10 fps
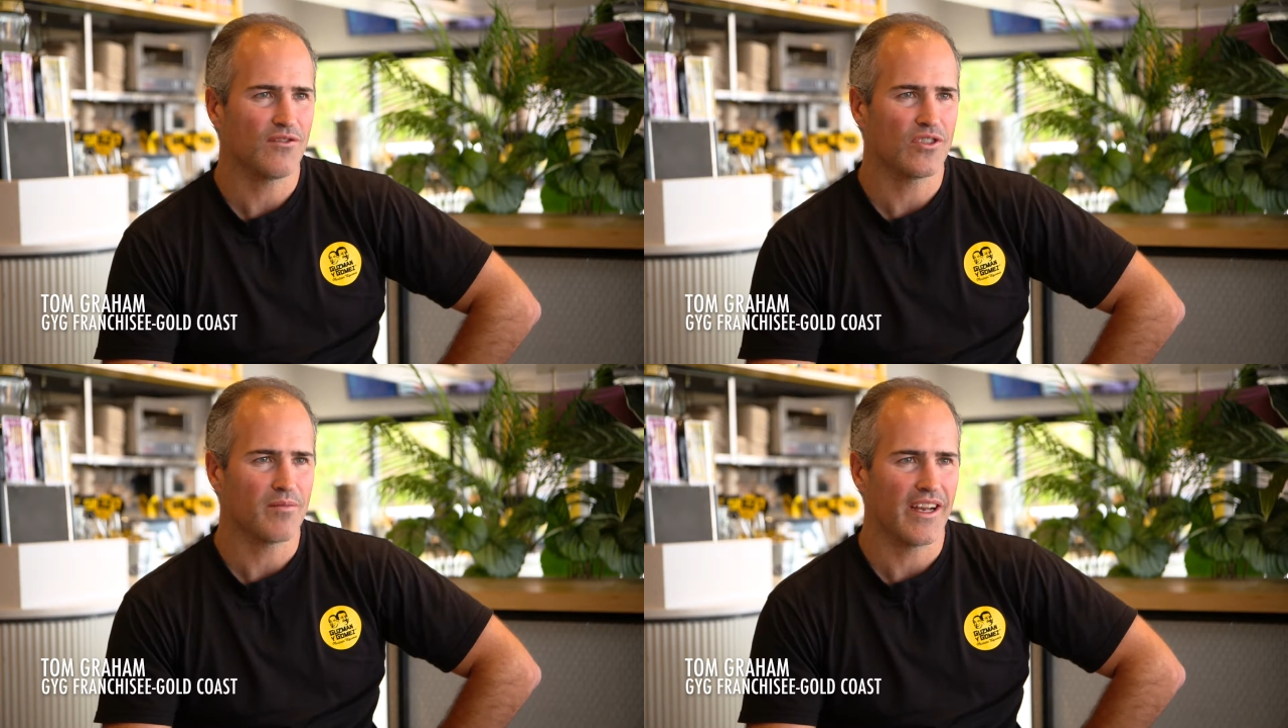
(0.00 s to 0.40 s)
of
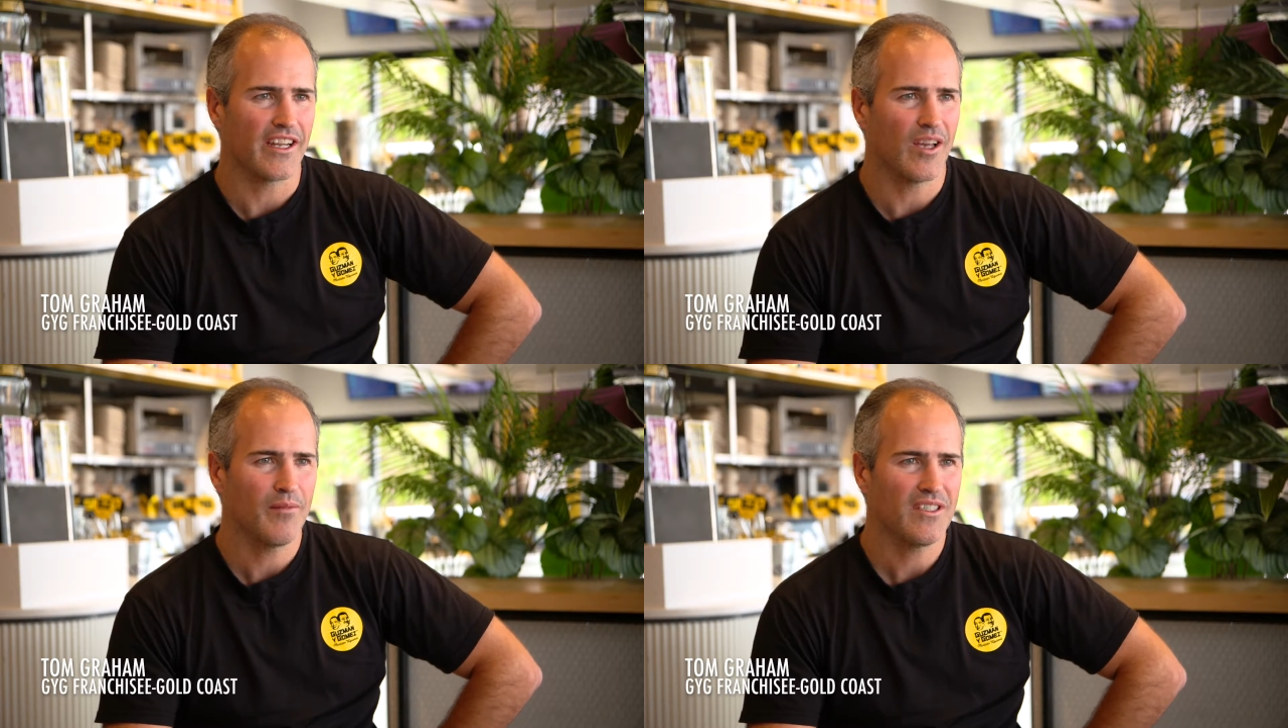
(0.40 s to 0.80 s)
Guzmán y
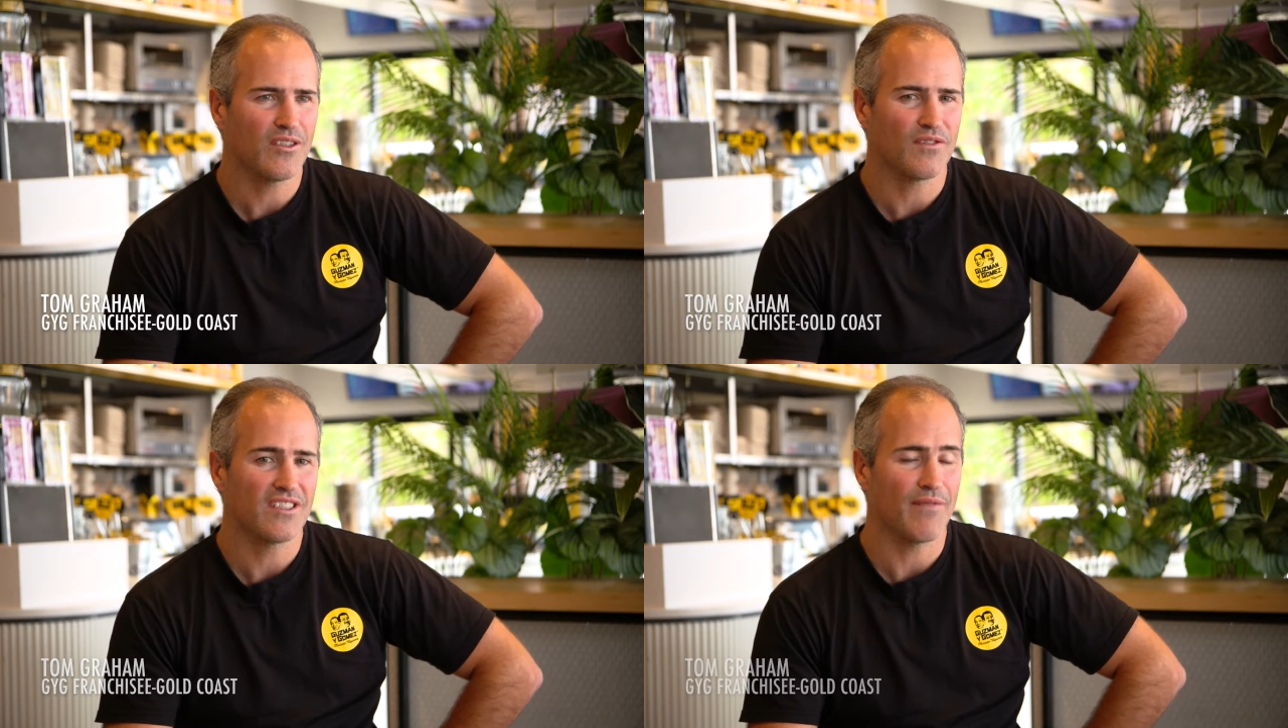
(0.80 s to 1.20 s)
Gomez
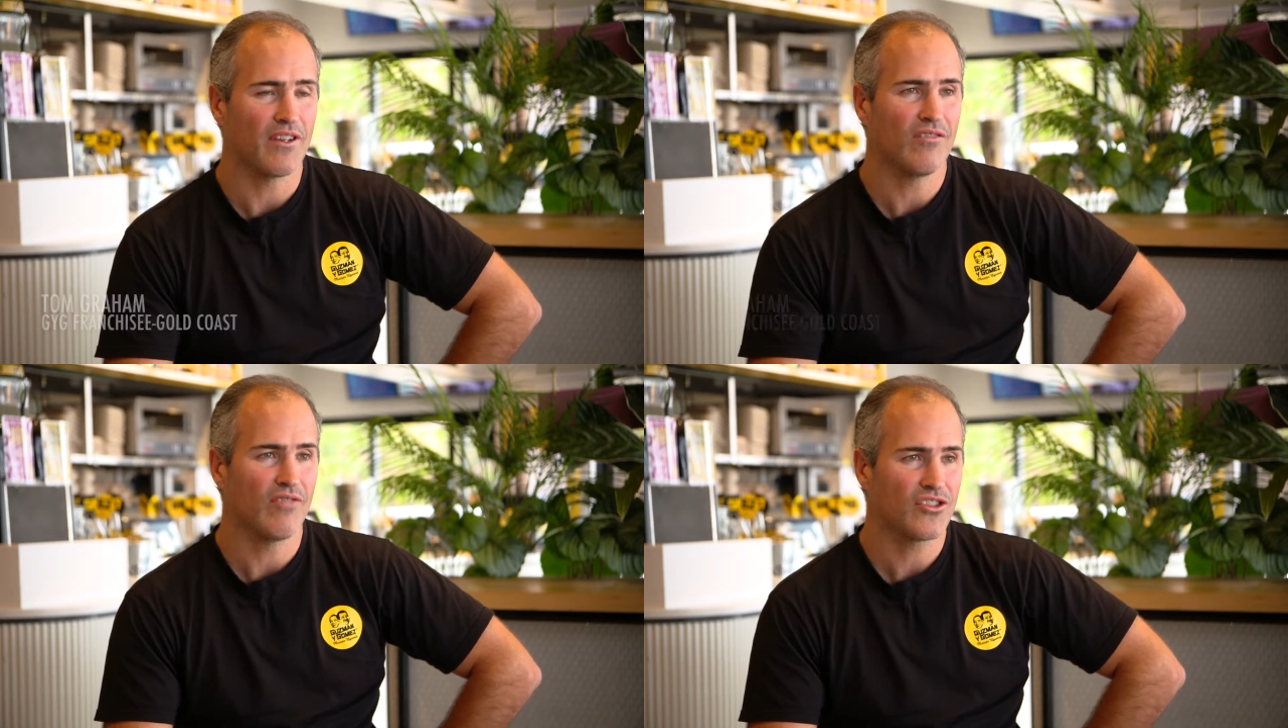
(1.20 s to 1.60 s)
of
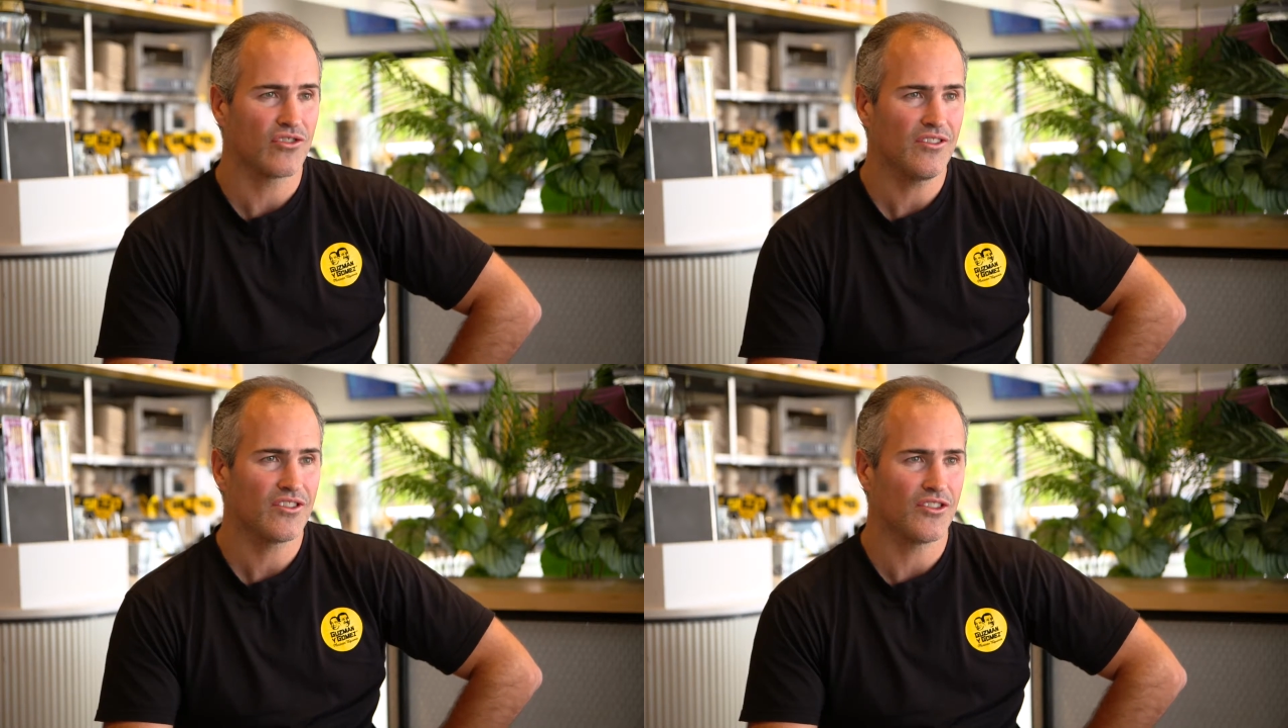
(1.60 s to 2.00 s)
seven
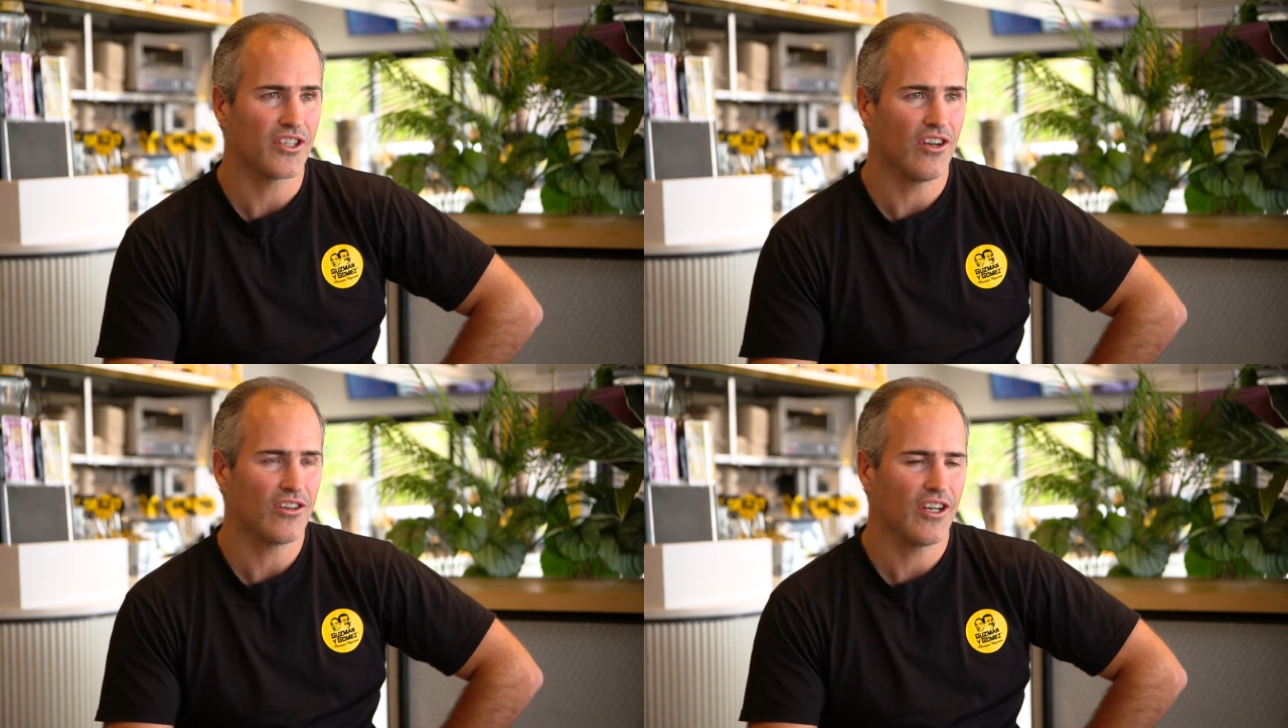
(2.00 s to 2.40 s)
restaurants on the Gold